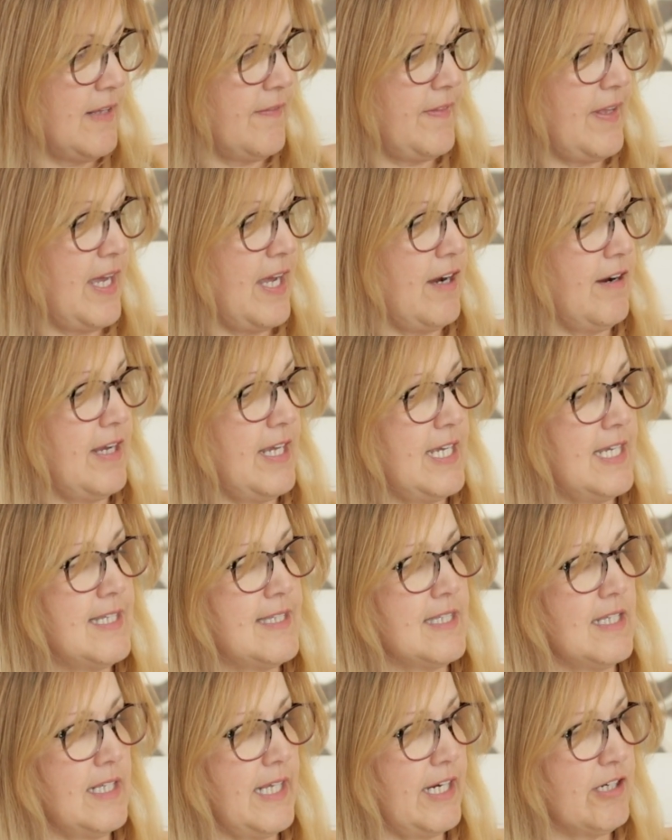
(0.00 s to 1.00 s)
There is
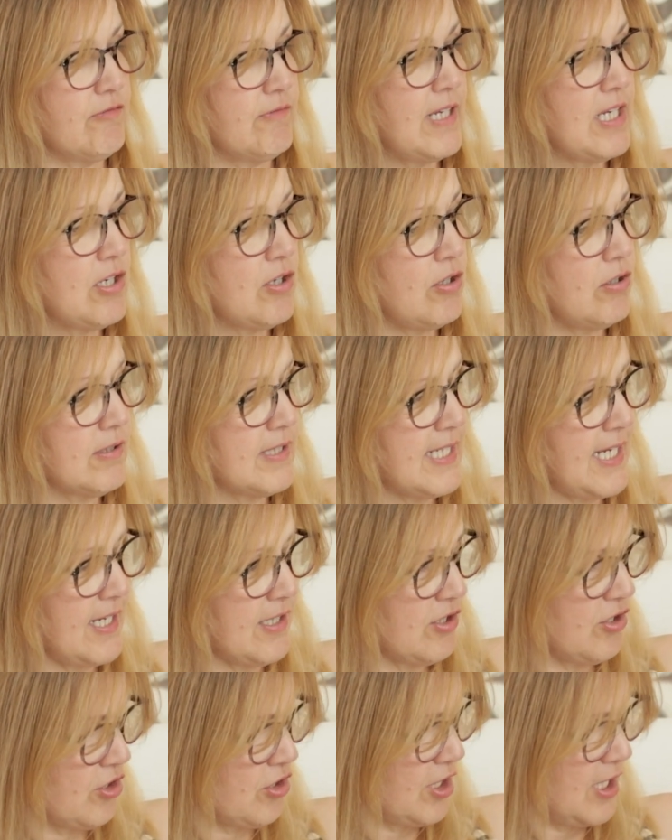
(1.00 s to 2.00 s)
delayed recall test